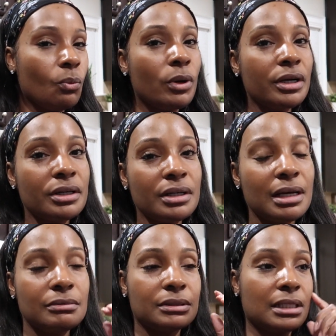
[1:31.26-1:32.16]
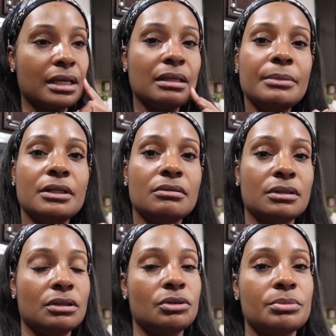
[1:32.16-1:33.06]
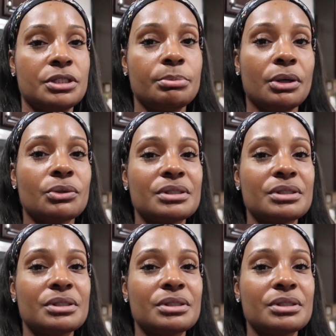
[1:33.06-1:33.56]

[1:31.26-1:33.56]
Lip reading: work, I was like, let me go in a Home Depot